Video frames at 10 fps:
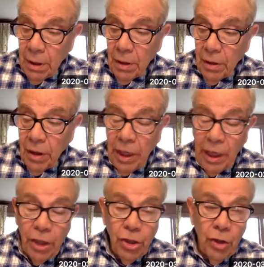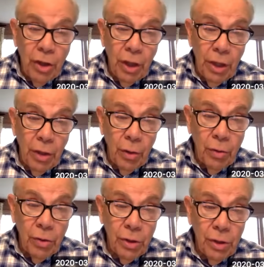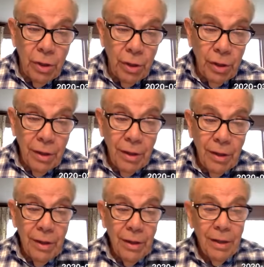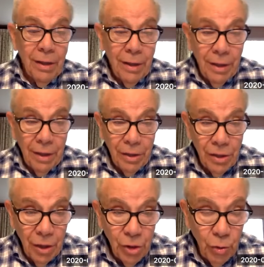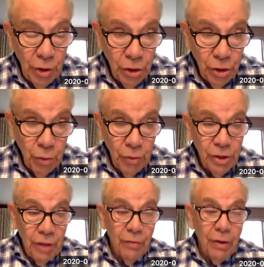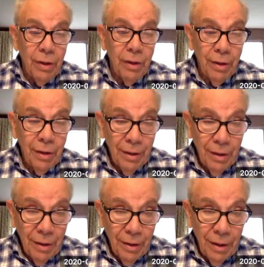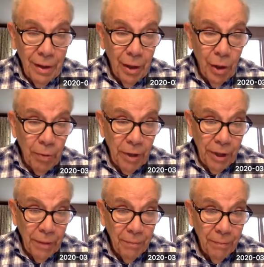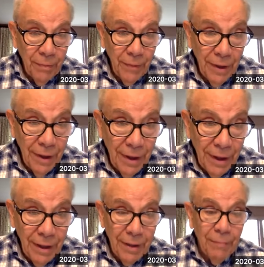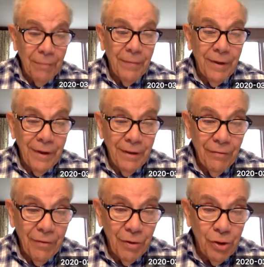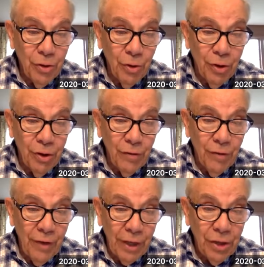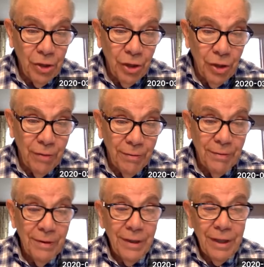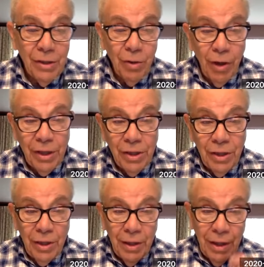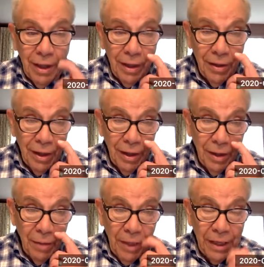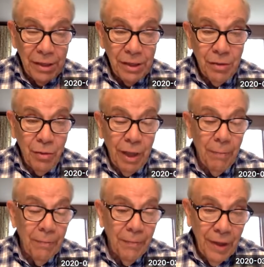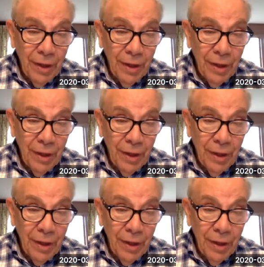analogy that I use is the instructions you receive in an airplane. If there's a shortage of, if oxygen is lost and the masks drop,